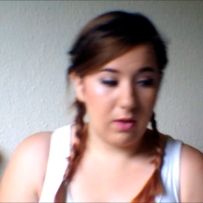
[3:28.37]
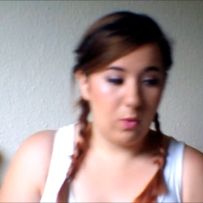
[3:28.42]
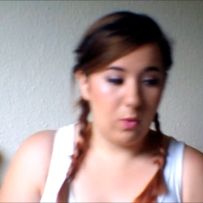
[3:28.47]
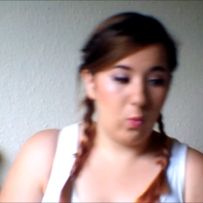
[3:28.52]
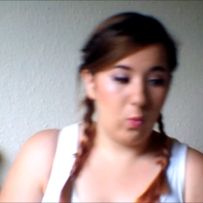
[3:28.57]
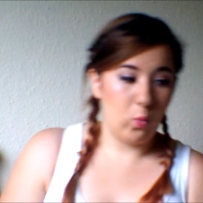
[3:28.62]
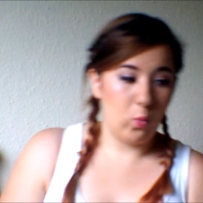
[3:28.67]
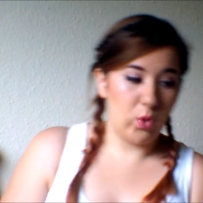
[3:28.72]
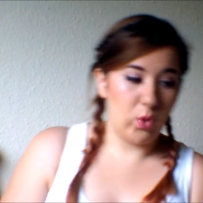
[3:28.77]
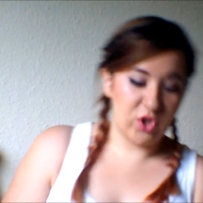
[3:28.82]

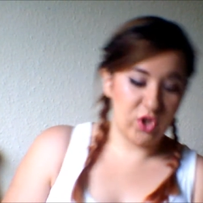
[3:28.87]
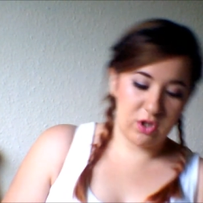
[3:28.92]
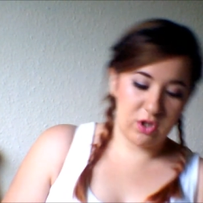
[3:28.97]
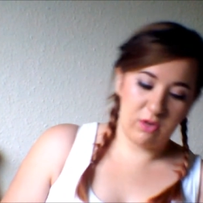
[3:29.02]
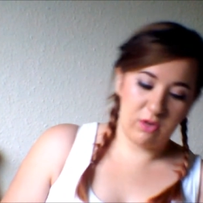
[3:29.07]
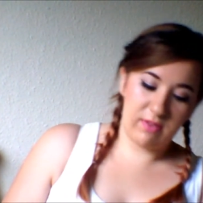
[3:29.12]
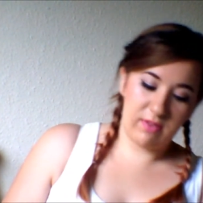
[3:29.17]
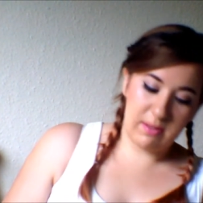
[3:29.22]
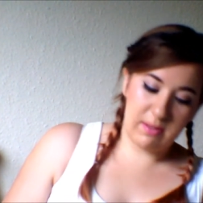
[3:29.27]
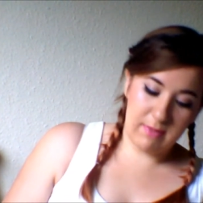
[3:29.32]
which can
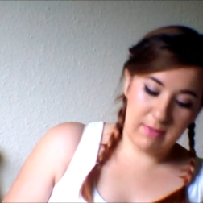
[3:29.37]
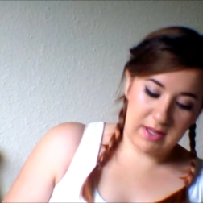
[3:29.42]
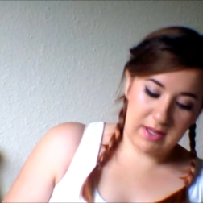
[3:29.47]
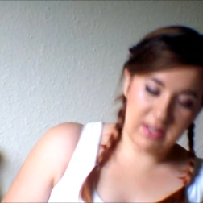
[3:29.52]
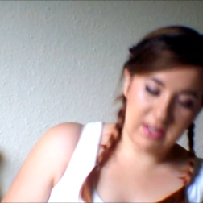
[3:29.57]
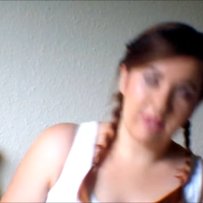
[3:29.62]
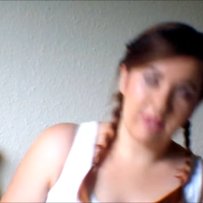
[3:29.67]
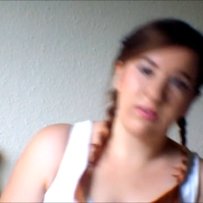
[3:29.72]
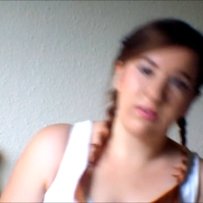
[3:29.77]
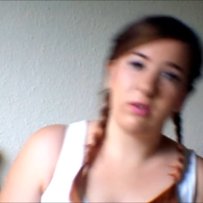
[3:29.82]
obviously make it
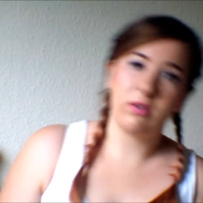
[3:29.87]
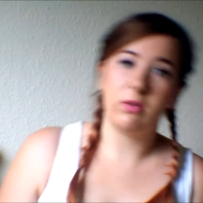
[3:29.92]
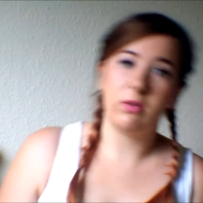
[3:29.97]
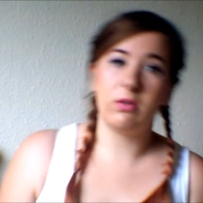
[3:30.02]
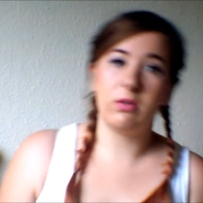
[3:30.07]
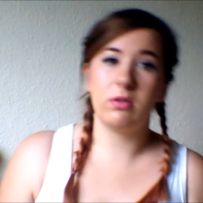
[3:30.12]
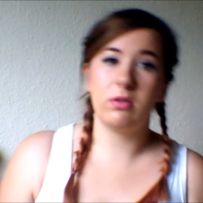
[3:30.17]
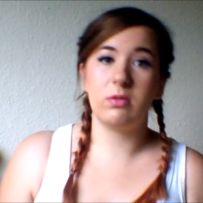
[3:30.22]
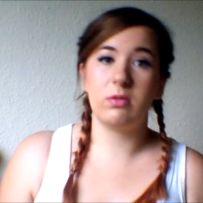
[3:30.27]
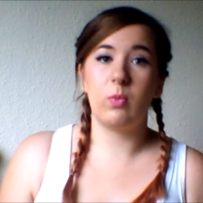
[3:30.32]

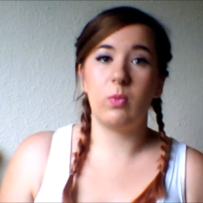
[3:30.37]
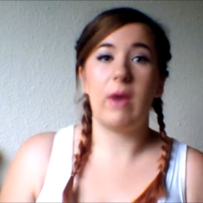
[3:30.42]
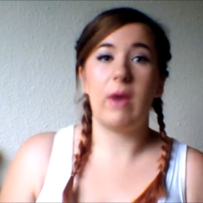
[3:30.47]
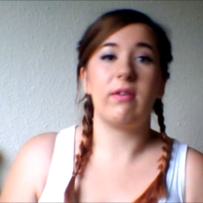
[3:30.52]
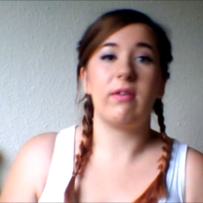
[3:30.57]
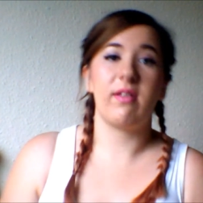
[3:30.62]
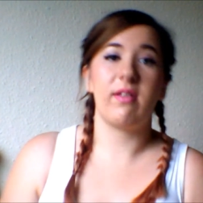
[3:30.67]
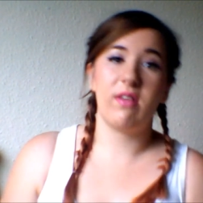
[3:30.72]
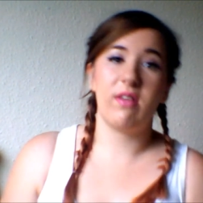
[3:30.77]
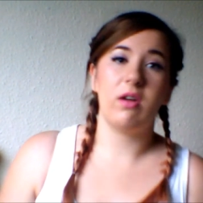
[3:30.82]
difficult
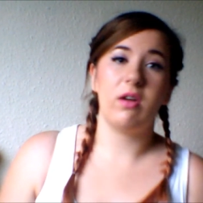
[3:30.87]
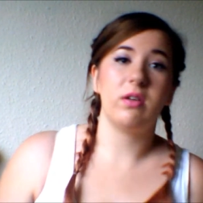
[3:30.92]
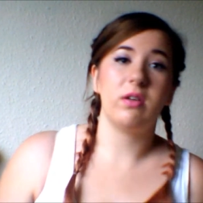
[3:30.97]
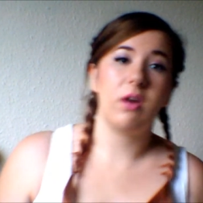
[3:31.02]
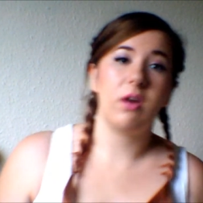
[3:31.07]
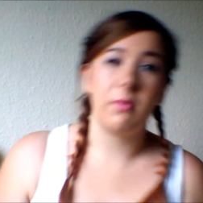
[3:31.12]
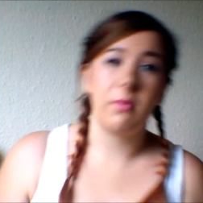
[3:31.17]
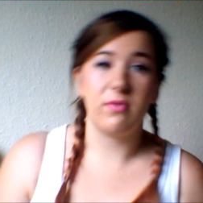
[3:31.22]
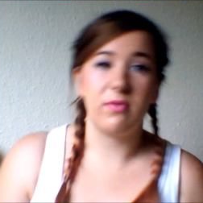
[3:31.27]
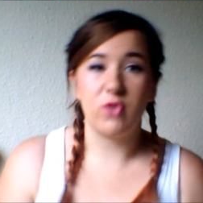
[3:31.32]
wearing certain
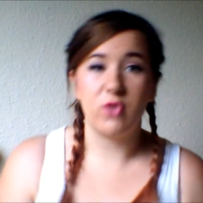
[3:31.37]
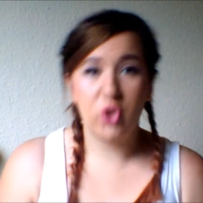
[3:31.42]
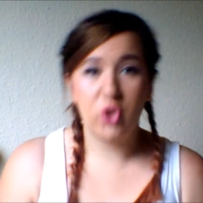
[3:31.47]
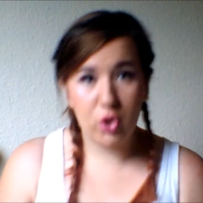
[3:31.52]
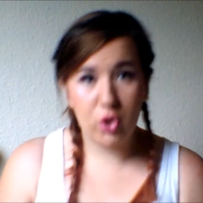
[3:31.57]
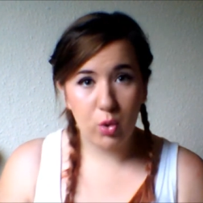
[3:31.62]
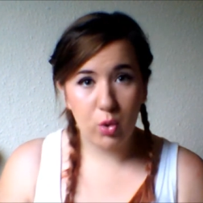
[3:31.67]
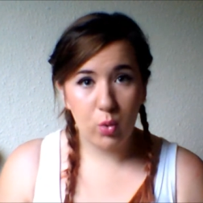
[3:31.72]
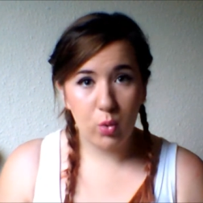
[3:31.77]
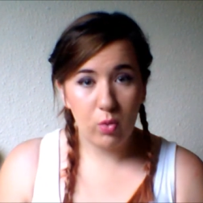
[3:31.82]
types of
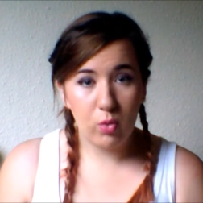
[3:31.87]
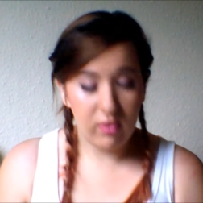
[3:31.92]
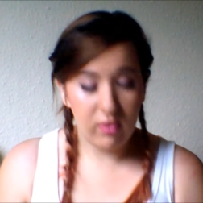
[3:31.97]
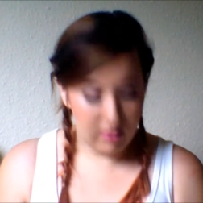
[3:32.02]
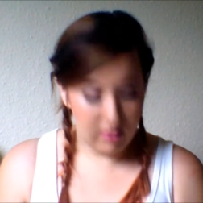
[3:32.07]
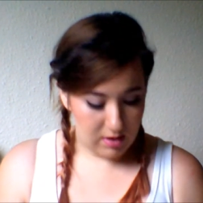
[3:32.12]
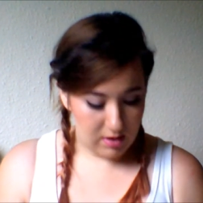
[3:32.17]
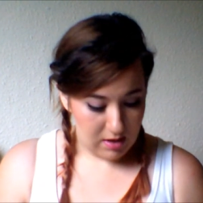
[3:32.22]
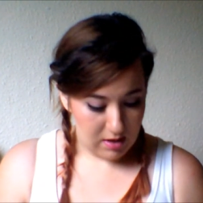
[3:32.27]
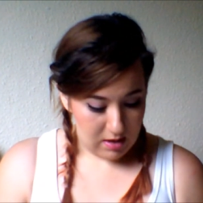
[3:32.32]
shoes,
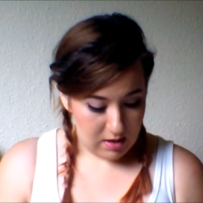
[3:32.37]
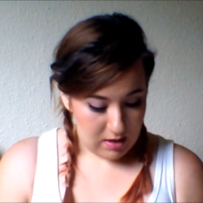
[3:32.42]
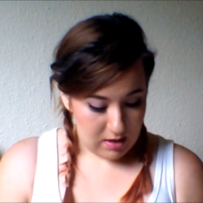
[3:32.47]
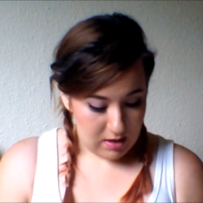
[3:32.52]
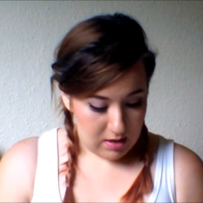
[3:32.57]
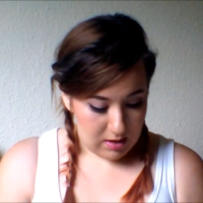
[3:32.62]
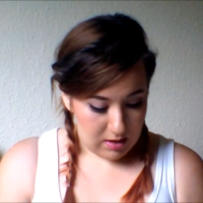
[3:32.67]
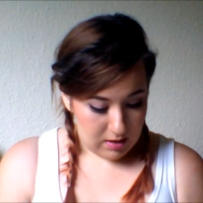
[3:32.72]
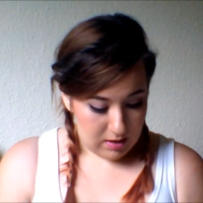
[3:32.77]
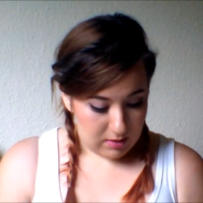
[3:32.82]

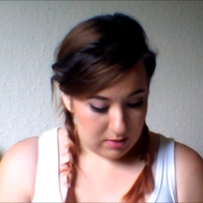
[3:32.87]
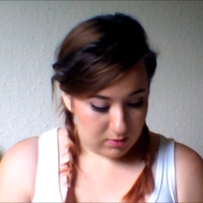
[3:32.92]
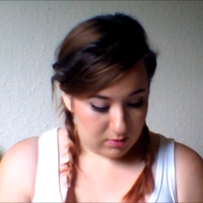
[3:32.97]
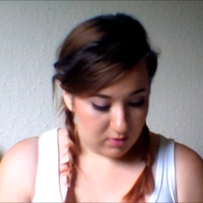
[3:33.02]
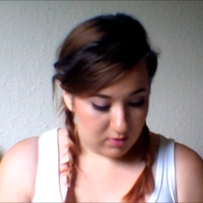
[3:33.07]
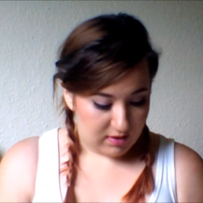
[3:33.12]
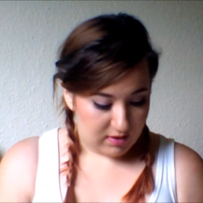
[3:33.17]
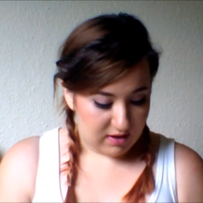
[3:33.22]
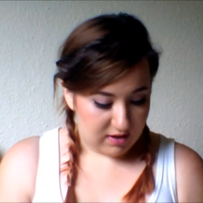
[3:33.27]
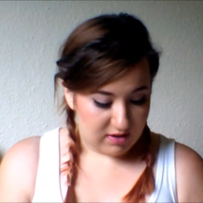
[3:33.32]

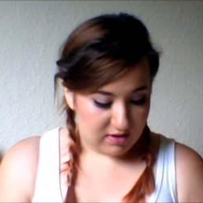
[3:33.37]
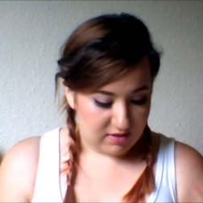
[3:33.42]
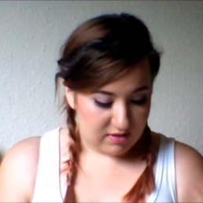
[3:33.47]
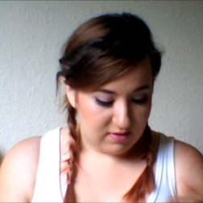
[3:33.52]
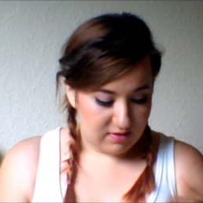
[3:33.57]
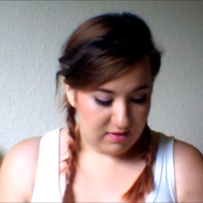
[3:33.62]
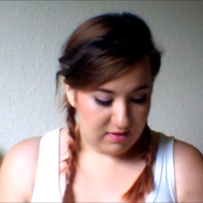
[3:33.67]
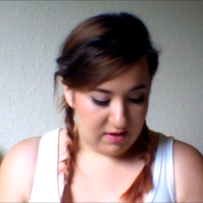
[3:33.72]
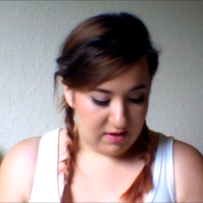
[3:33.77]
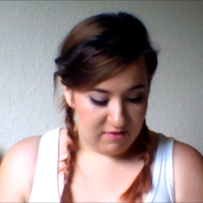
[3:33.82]
because it
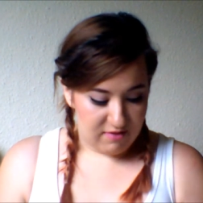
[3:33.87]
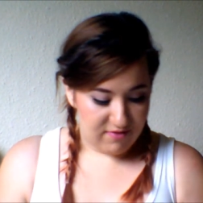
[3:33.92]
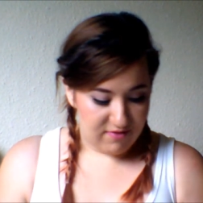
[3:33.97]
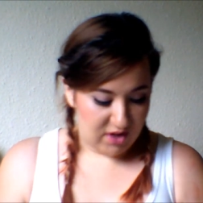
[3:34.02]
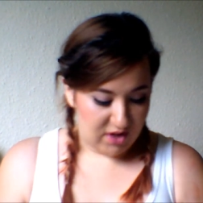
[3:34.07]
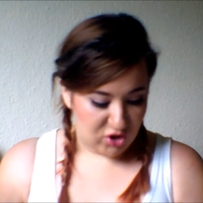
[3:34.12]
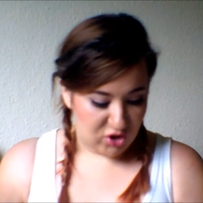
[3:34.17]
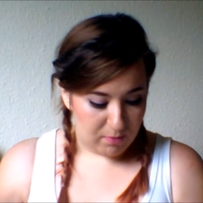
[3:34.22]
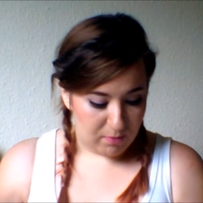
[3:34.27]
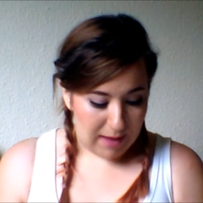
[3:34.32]

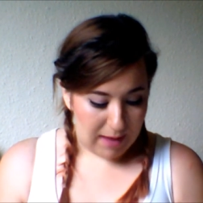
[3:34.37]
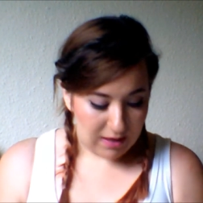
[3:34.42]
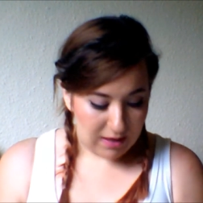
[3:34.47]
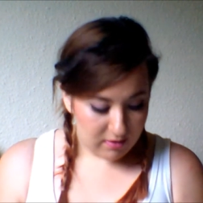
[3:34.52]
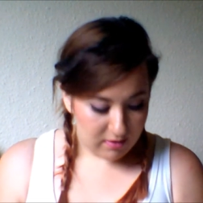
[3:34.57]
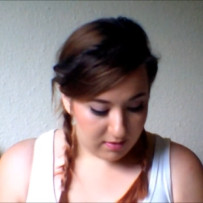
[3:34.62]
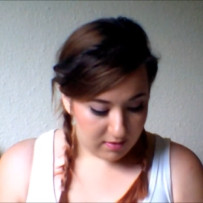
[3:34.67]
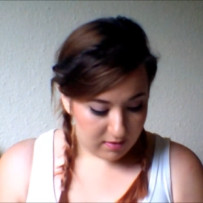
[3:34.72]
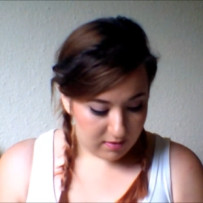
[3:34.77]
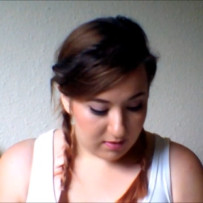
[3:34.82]
affects your
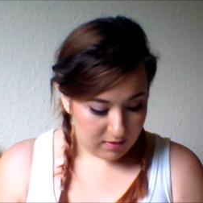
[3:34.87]
balance.